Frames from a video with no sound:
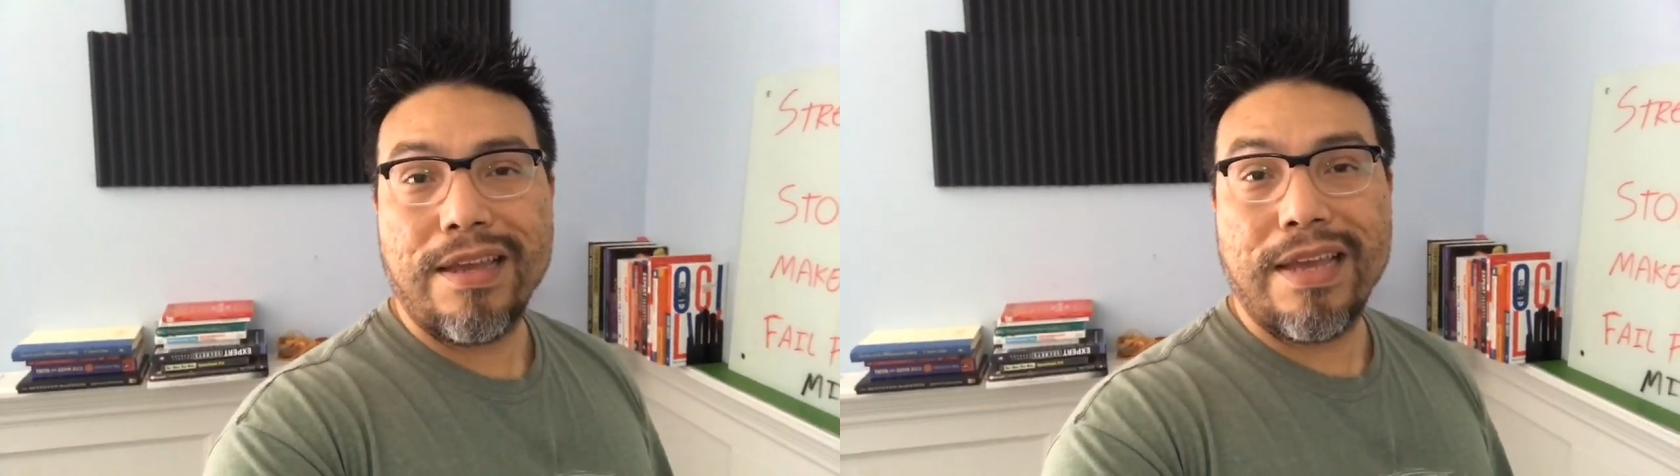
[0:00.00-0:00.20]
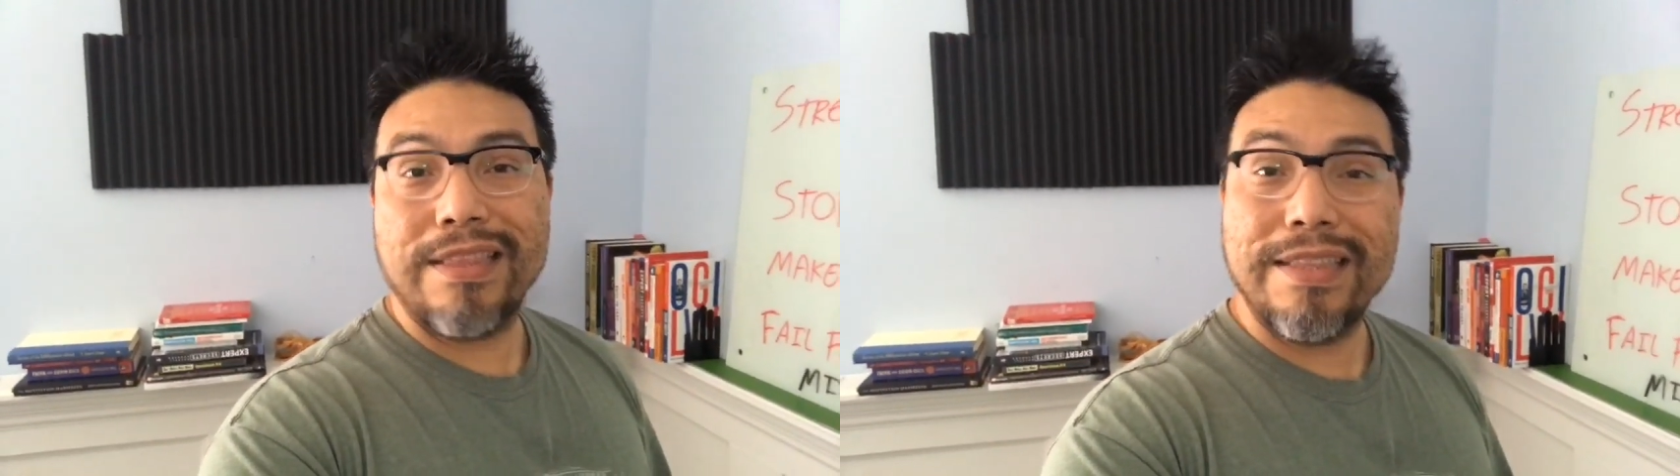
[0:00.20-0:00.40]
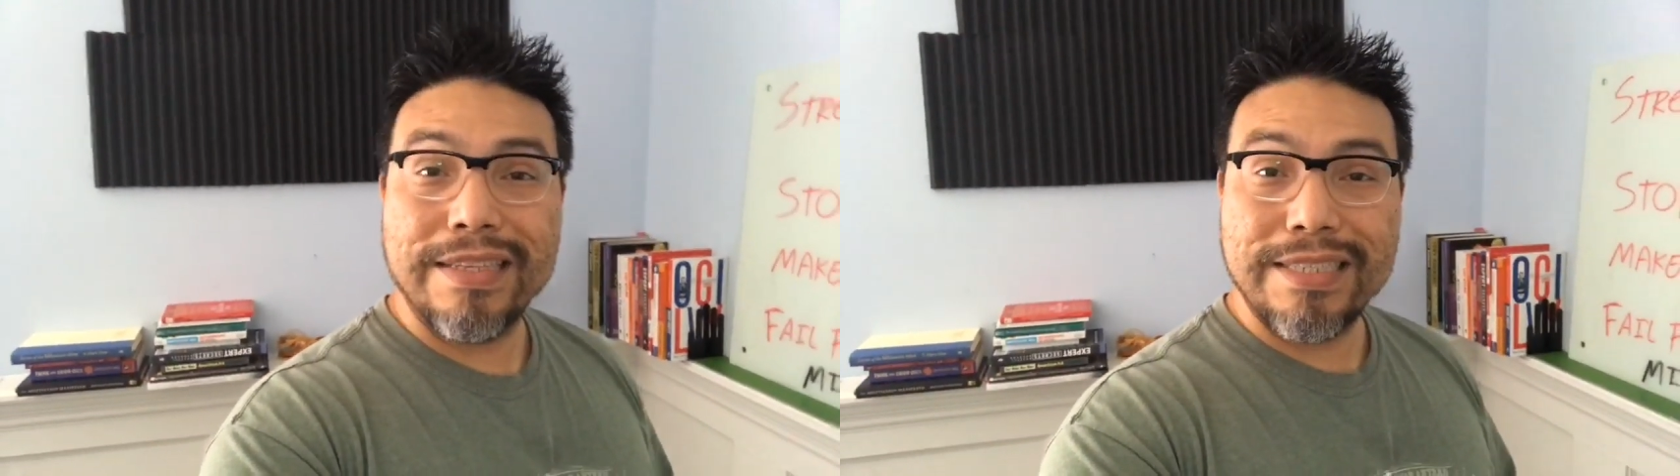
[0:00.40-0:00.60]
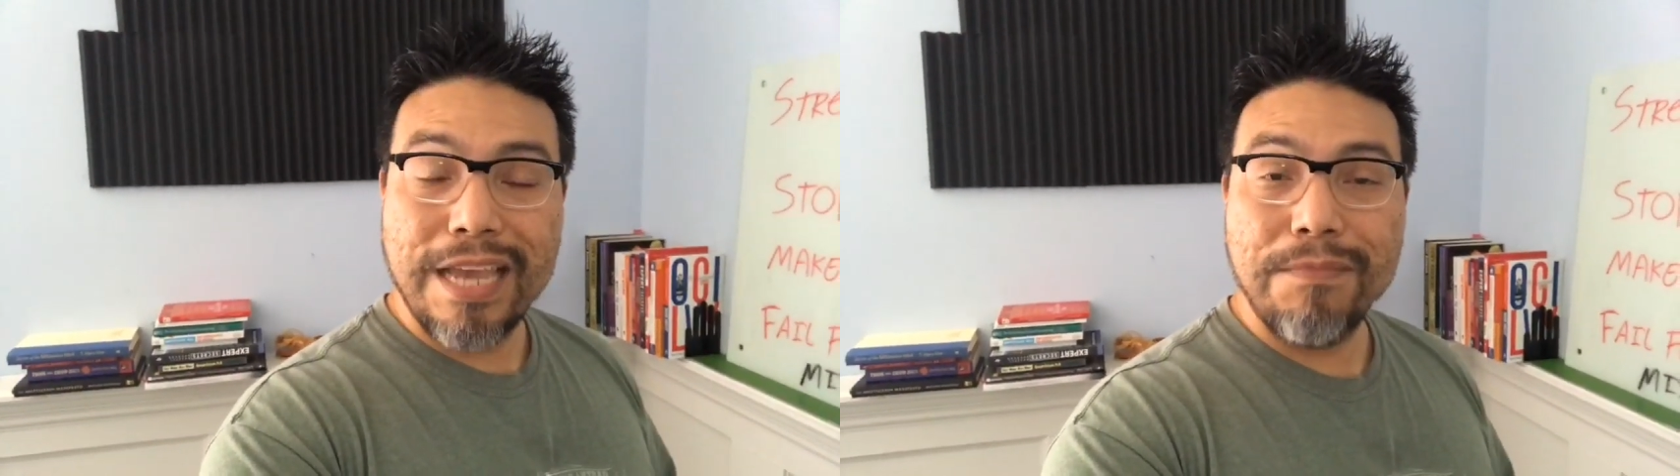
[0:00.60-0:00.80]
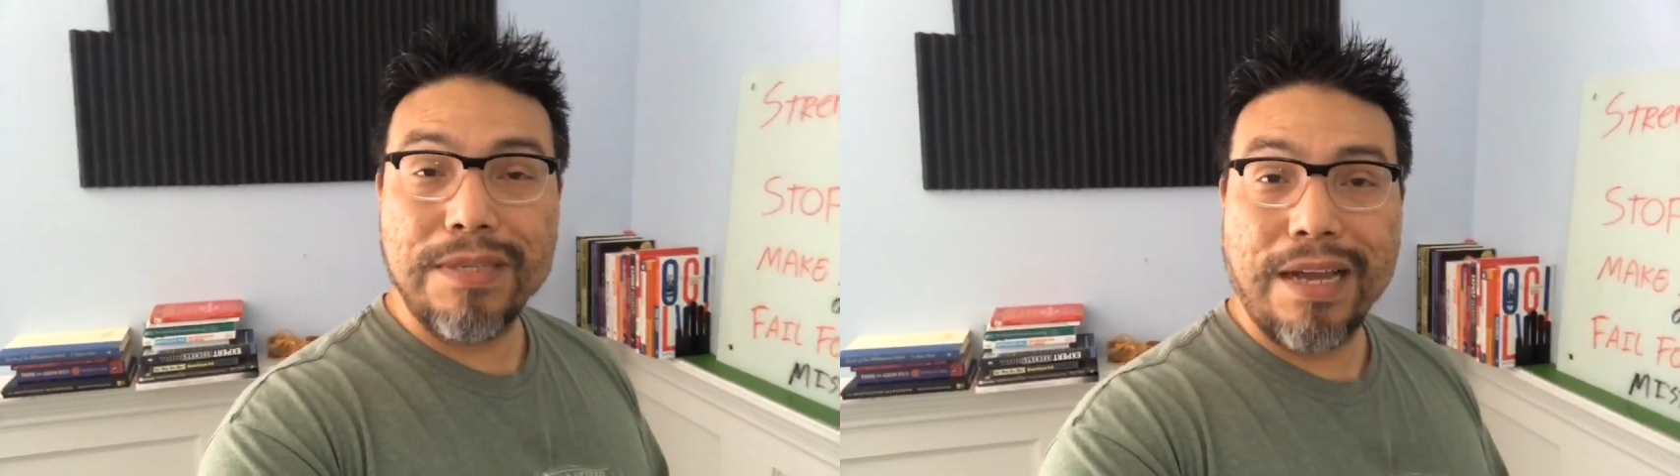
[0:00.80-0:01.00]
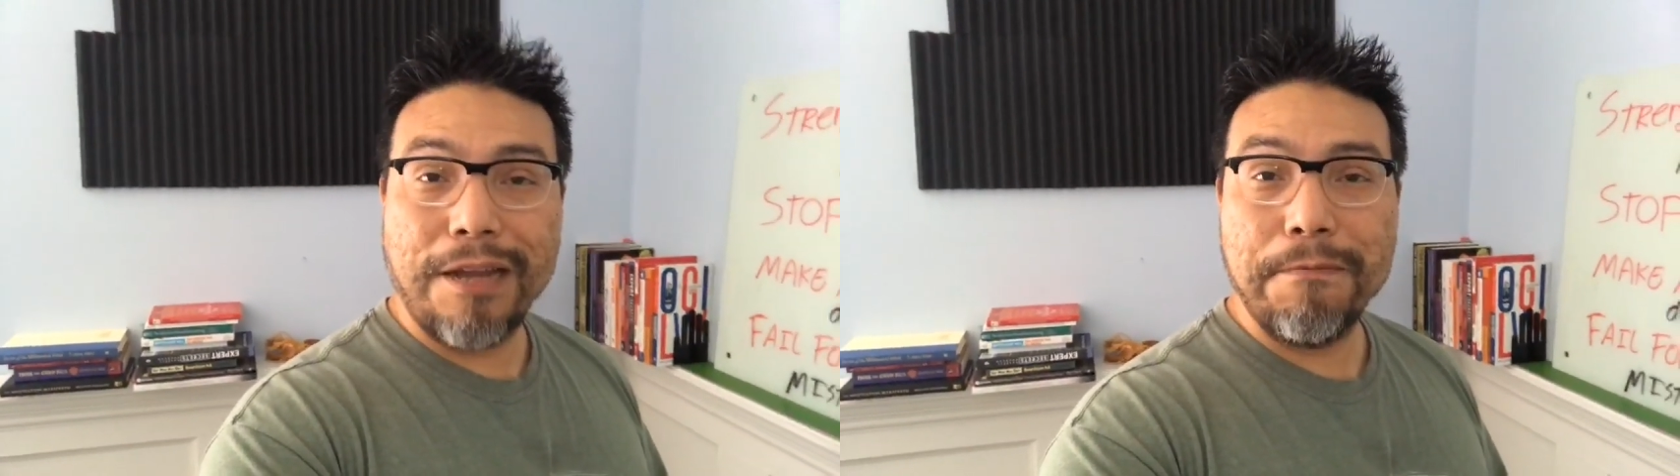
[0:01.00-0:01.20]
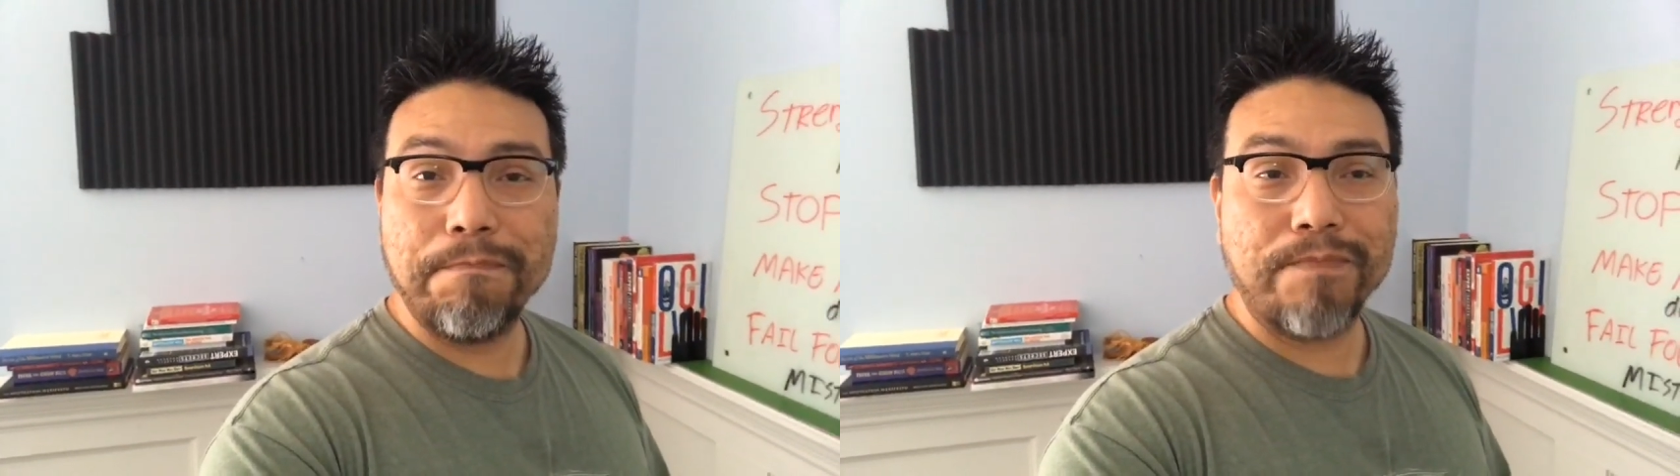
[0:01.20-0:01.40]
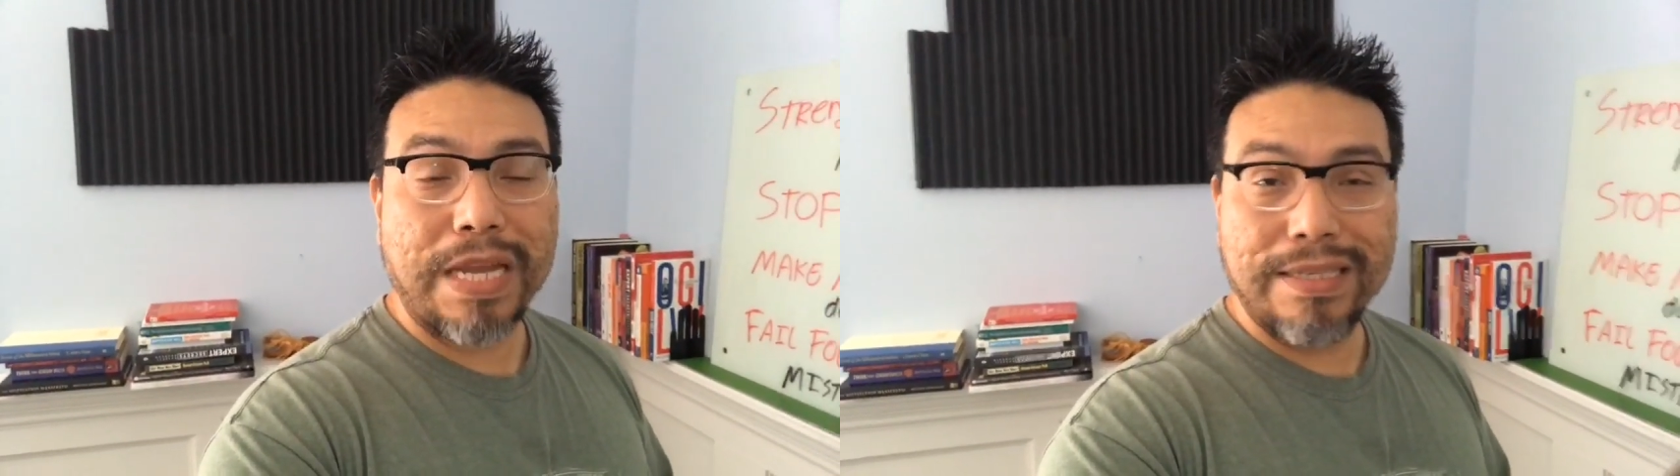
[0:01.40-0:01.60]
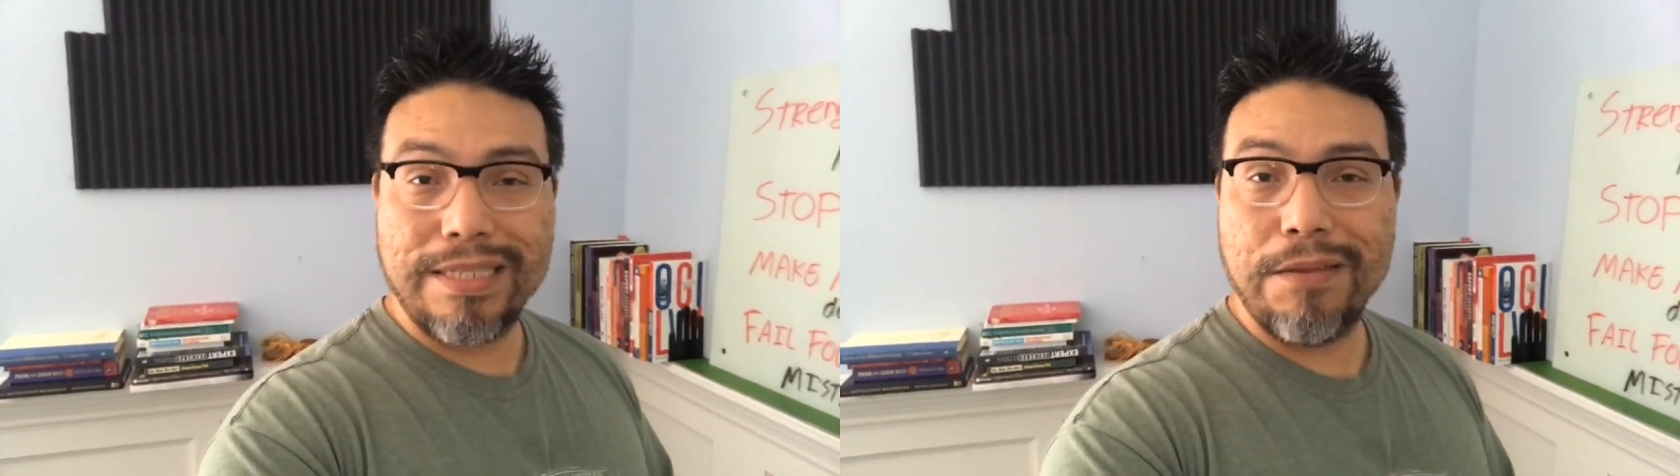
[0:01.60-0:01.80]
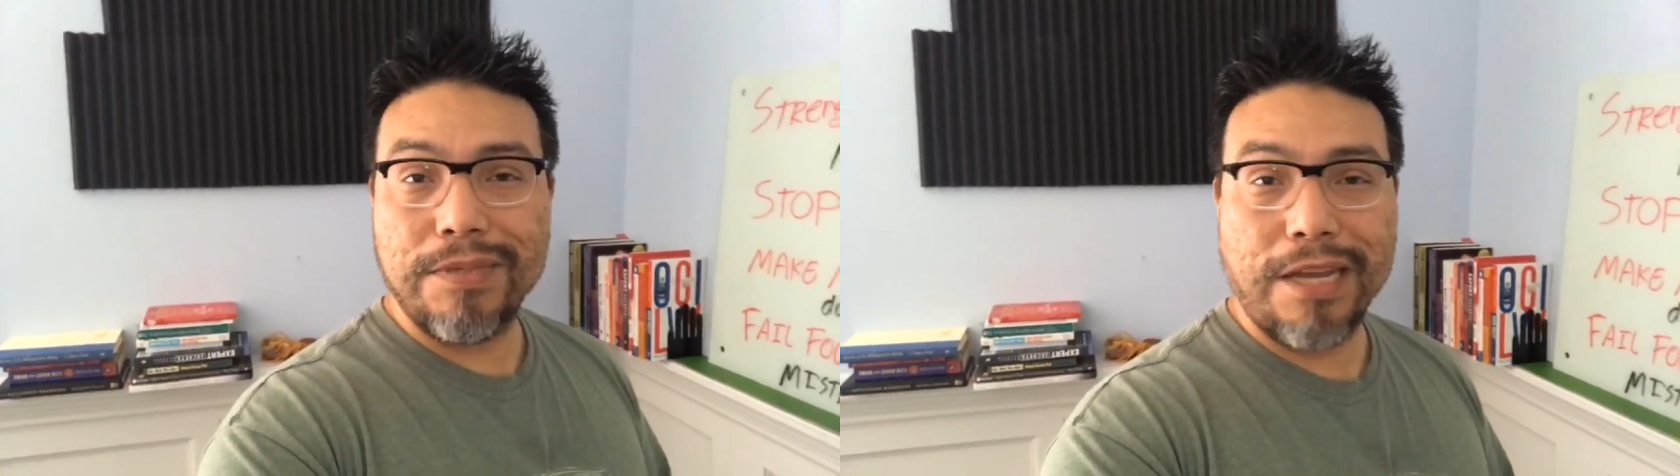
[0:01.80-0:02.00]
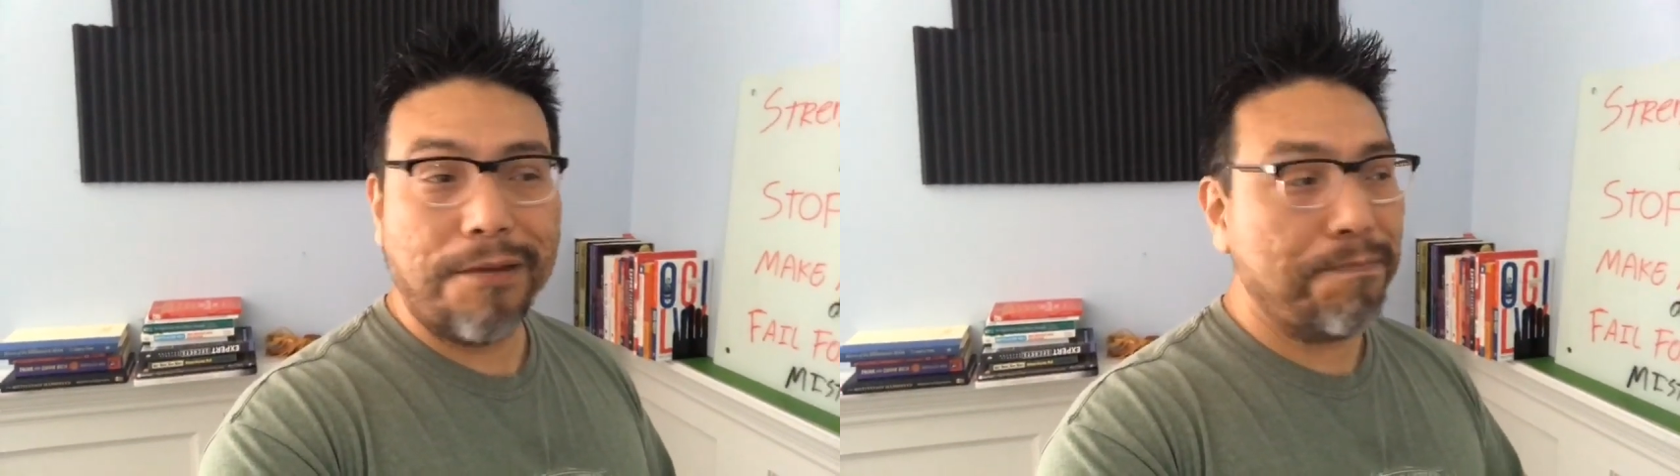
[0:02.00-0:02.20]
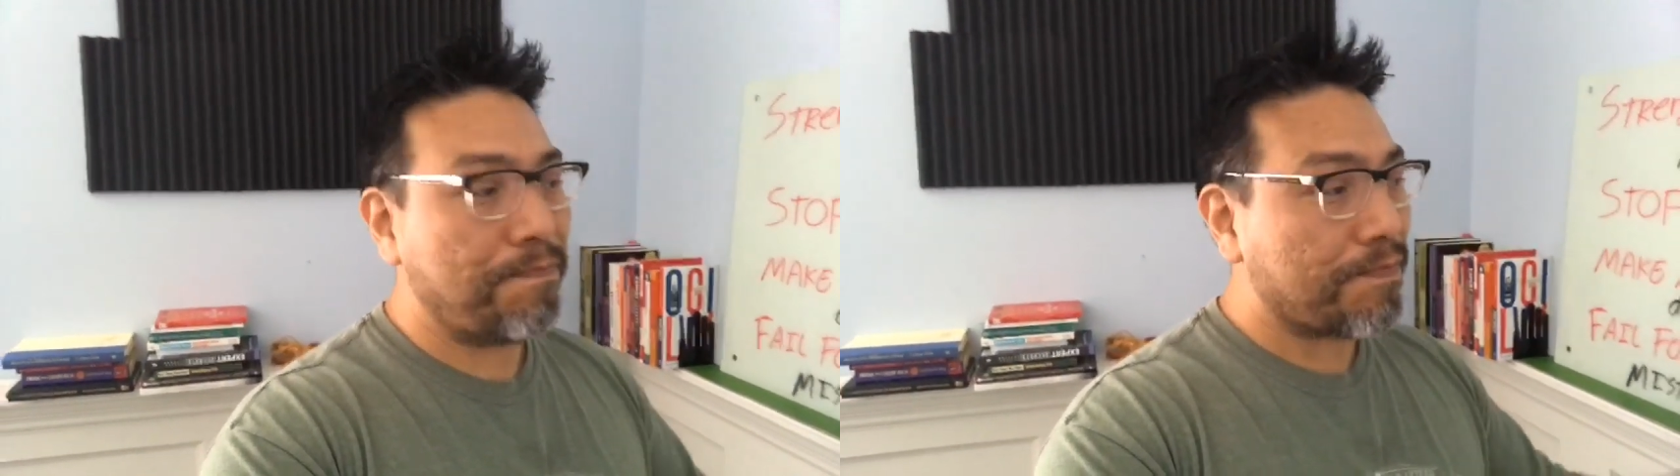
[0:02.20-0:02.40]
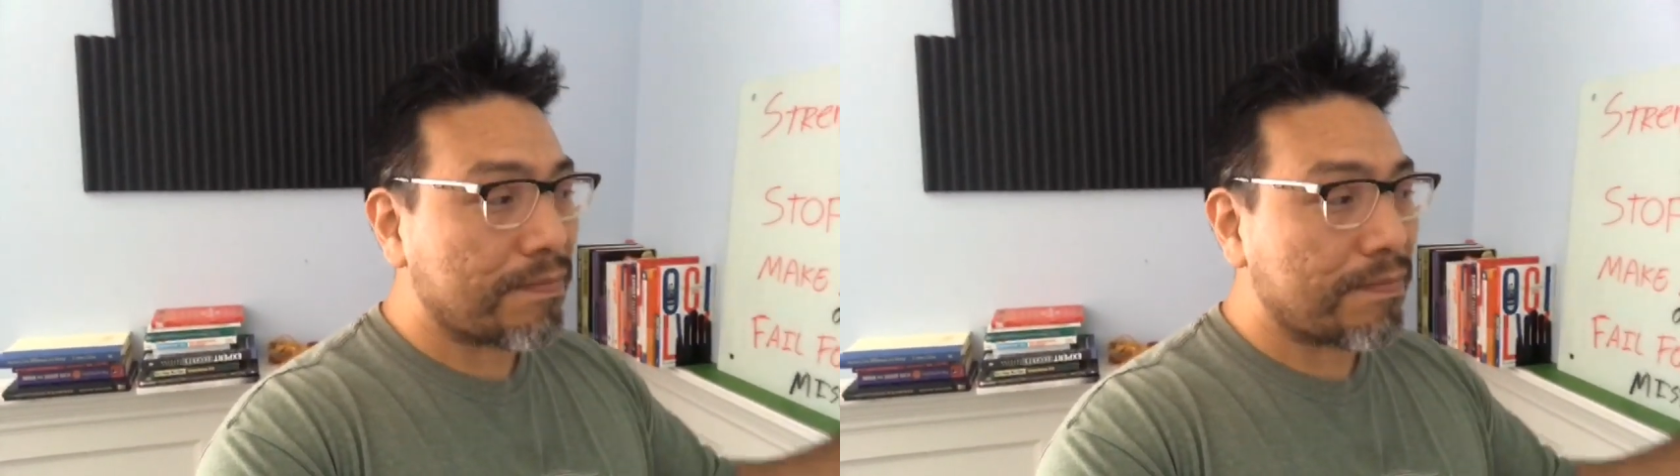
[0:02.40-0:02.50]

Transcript: And in the same time, at the same time,